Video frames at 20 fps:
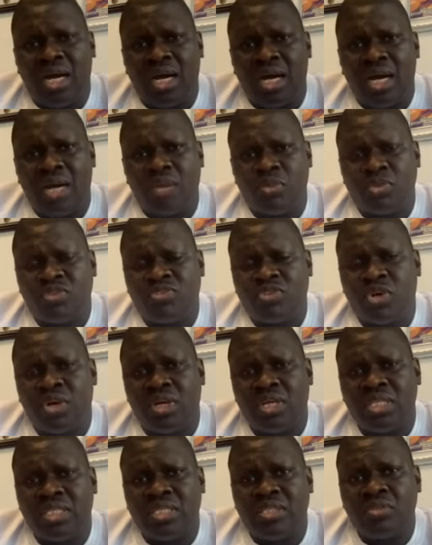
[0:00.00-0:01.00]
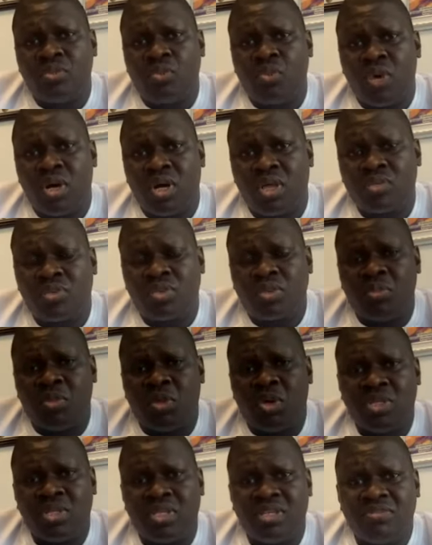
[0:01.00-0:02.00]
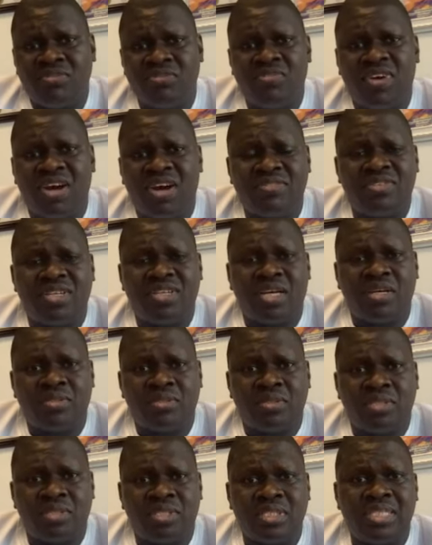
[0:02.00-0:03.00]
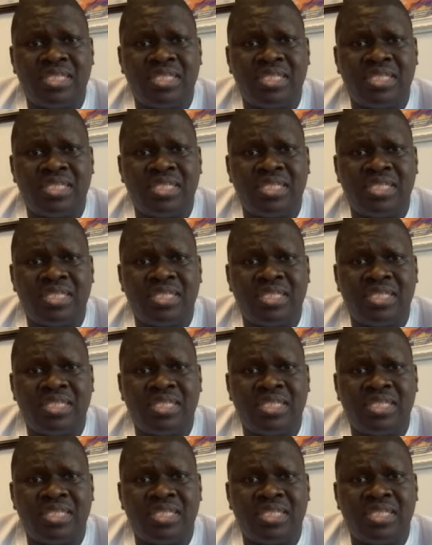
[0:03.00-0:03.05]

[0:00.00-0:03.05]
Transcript: We've currently worked with more than 5,000